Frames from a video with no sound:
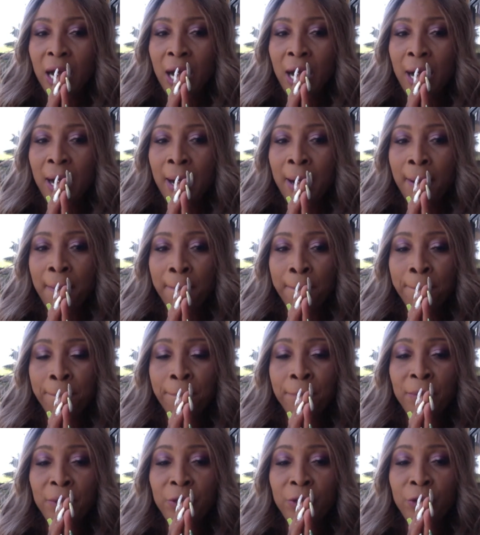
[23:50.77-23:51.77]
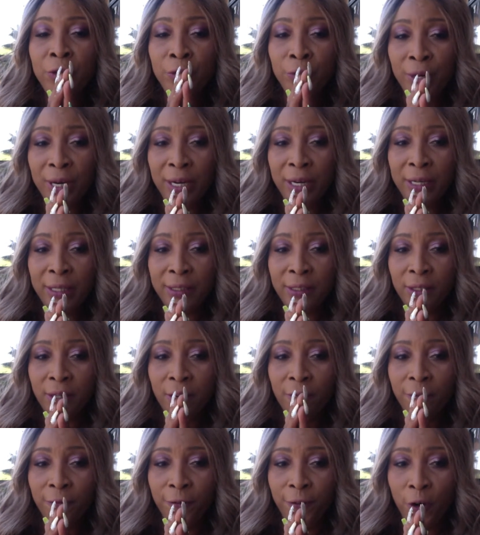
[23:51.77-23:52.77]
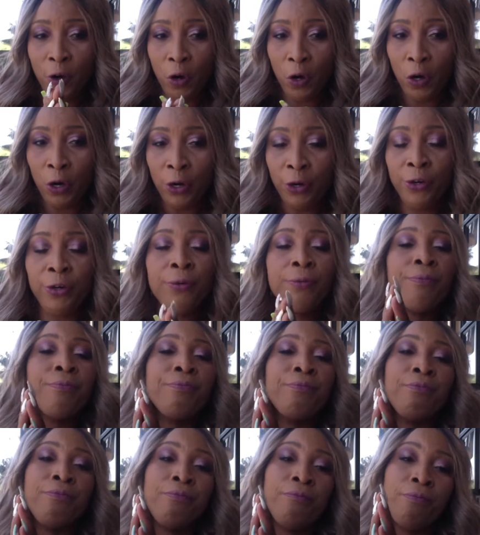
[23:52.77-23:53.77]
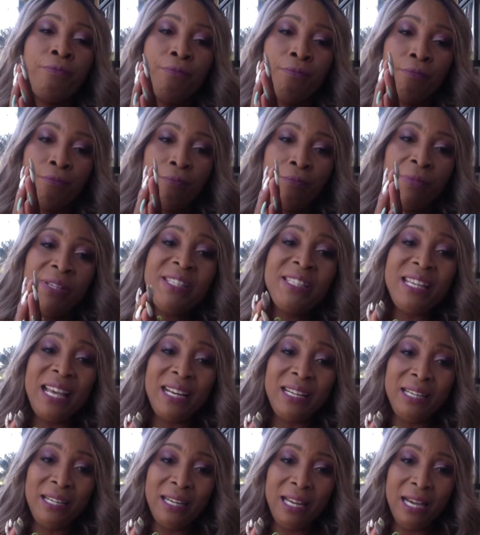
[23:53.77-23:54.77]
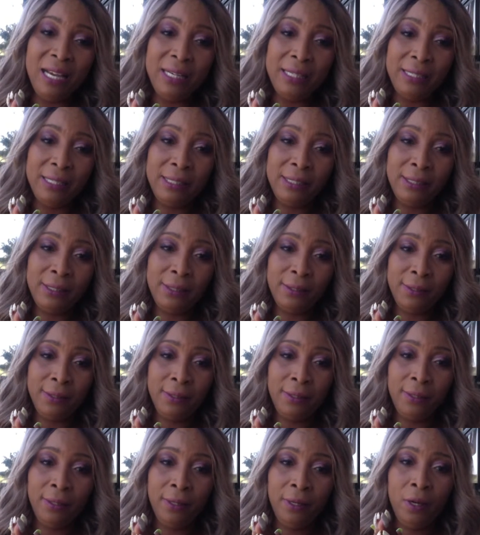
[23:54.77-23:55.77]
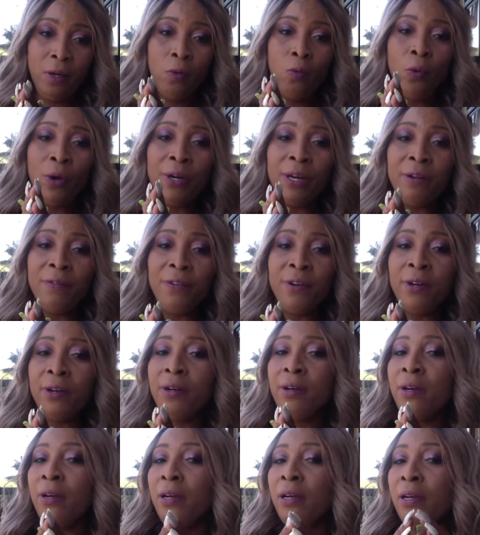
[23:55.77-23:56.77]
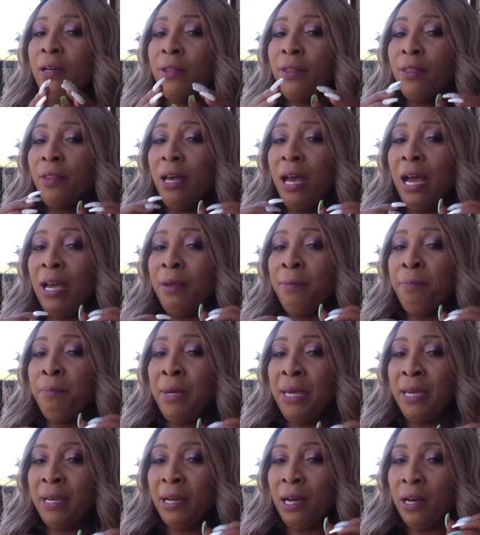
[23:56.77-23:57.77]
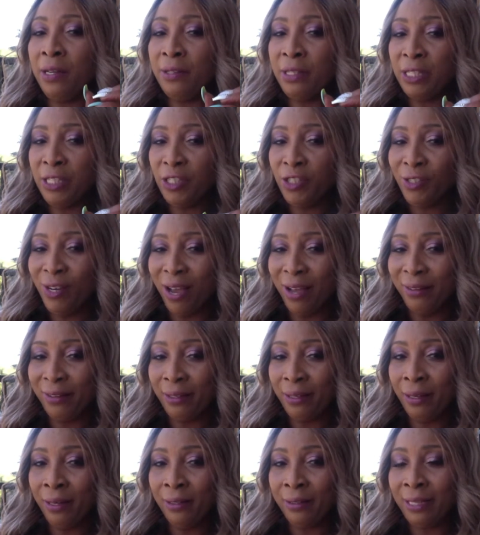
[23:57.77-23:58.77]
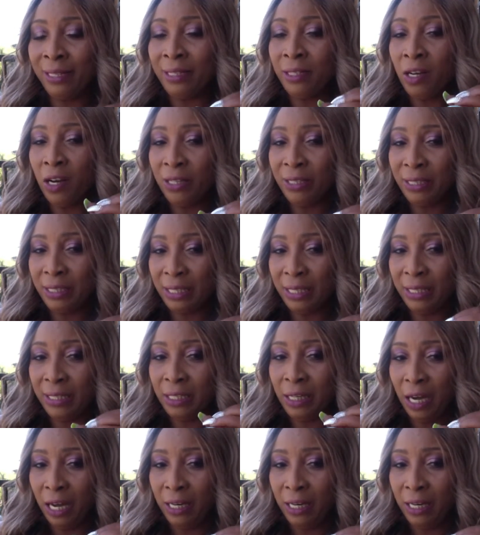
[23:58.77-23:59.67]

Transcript: um, great for cellulites. Whatever I make on this channel that contain